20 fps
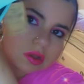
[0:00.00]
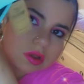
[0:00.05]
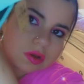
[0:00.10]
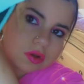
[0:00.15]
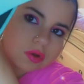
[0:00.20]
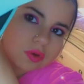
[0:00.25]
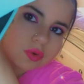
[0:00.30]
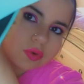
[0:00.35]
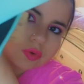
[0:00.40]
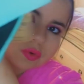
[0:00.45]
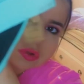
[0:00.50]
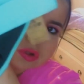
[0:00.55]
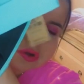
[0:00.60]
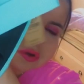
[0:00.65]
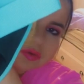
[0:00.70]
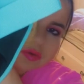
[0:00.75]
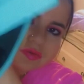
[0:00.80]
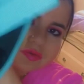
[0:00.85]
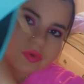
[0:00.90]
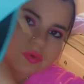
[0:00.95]
a
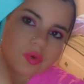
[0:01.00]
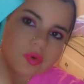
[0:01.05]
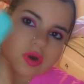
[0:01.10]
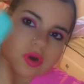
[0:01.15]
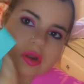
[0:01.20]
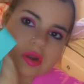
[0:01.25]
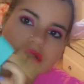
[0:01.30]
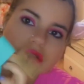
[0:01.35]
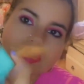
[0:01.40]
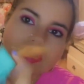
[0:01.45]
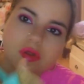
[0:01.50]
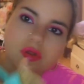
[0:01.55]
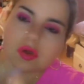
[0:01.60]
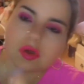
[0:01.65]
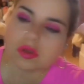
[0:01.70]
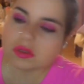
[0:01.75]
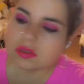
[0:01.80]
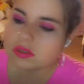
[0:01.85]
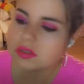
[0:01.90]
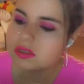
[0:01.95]
cooler for the
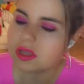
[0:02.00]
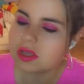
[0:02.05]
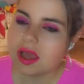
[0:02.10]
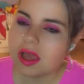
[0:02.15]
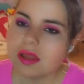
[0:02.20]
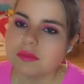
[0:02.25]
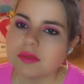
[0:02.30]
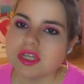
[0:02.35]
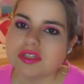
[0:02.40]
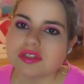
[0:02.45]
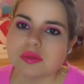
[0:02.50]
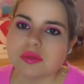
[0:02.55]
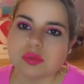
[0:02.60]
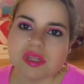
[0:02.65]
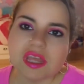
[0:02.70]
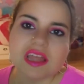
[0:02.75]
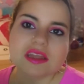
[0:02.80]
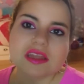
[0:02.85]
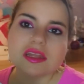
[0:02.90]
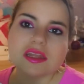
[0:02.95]
longest time, like
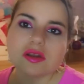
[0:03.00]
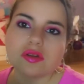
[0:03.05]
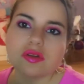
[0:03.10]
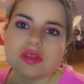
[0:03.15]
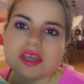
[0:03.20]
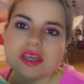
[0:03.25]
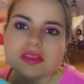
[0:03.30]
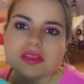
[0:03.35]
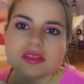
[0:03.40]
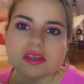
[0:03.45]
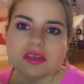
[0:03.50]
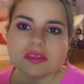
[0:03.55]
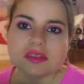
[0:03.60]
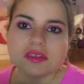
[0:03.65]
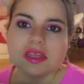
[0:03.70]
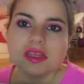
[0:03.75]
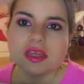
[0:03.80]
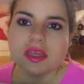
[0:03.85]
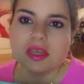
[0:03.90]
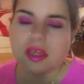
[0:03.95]
something a little like this
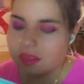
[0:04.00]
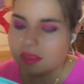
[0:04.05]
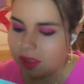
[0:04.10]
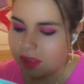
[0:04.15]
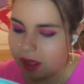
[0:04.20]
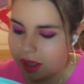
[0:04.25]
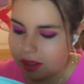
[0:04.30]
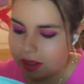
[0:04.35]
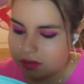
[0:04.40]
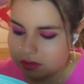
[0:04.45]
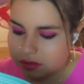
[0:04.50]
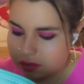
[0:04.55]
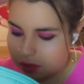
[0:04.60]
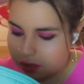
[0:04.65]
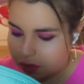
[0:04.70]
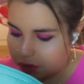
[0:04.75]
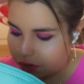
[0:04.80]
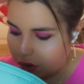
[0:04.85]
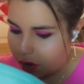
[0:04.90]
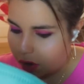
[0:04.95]
that,
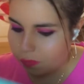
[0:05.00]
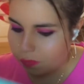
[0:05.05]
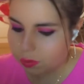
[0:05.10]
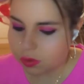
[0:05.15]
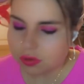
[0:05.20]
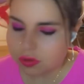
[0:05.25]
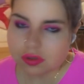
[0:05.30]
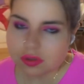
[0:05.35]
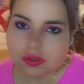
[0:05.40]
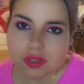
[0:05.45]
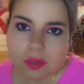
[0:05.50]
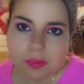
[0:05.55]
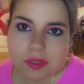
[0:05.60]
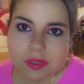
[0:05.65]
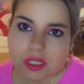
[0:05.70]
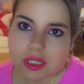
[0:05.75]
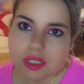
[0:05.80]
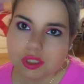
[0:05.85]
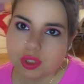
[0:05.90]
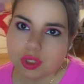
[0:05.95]
you know, there's just gonna be
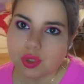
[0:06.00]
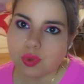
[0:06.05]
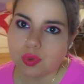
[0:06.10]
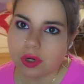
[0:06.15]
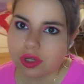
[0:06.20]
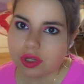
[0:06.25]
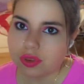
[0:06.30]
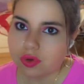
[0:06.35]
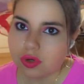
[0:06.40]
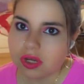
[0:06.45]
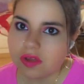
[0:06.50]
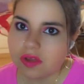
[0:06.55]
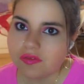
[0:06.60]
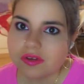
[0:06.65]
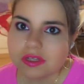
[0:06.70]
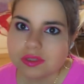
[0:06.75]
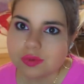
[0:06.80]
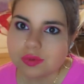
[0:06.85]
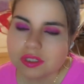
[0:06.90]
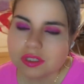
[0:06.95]
like two or three of
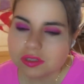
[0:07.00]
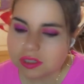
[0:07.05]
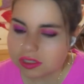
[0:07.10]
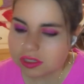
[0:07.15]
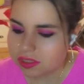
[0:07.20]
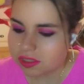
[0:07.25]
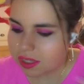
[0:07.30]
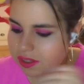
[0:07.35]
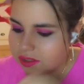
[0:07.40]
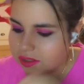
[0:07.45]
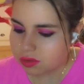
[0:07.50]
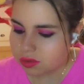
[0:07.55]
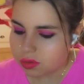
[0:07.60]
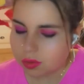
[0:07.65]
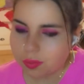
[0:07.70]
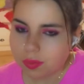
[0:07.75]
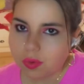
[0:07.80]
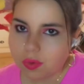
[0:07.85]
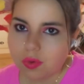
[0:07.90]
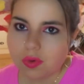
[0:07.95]
us, we can like take it to the
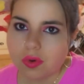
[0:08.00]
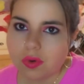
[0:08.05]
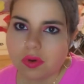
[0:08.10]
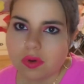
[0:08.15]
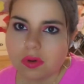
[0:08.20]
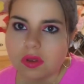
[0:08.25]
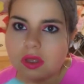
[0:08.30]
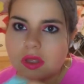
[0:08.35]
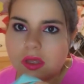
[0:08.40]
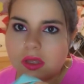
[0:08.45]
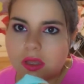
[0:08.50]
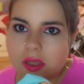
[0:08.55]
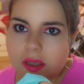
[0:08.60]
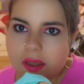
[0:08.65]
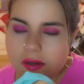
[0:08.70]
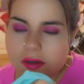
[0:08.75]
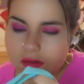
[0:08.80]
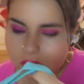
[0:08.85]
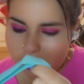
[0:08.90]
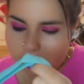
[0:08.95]
pool
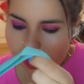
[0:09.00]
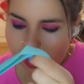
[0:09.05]
and not